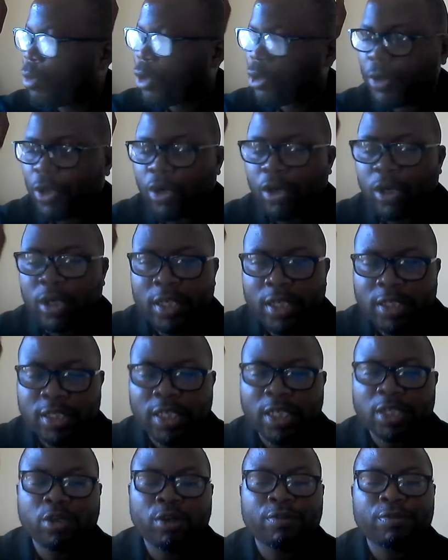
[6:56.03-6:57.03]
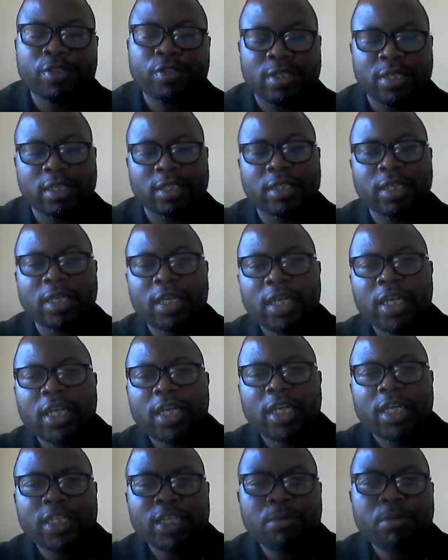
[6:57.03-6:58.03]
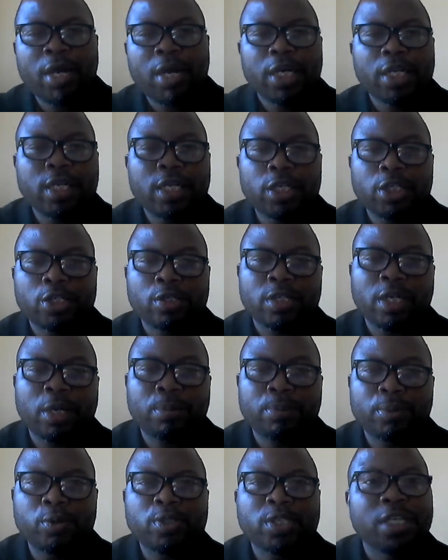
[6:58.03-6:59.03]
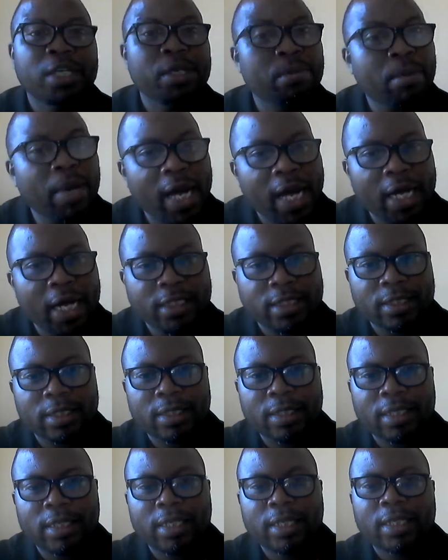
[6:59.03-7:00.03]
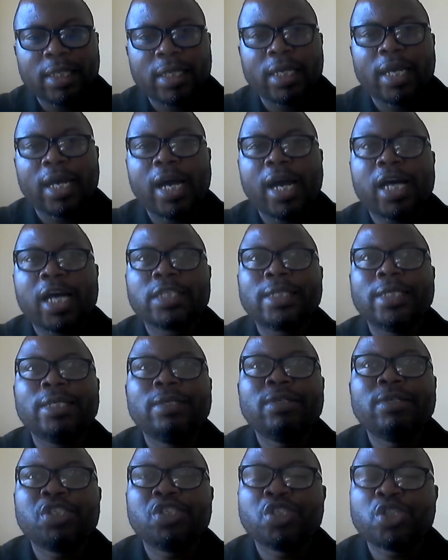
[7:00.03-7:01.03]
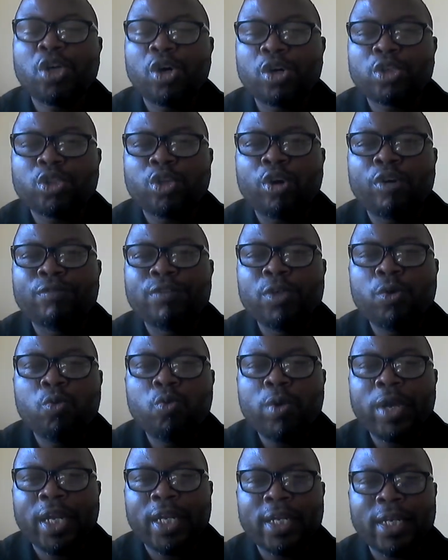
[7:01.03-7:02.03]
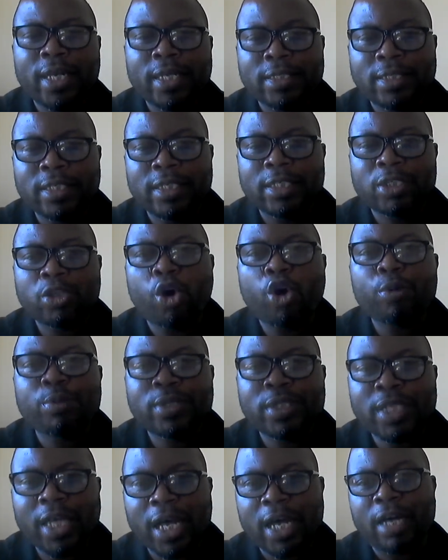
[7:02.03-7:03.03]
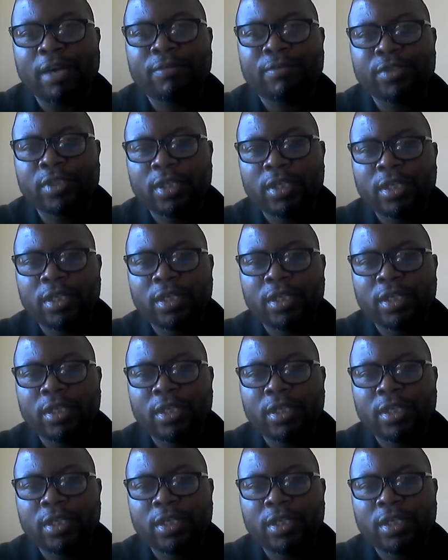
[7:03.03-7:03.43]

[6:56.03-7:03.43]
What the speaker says: cognizant of is that human relation approach emerge as a result of the weaknesses observed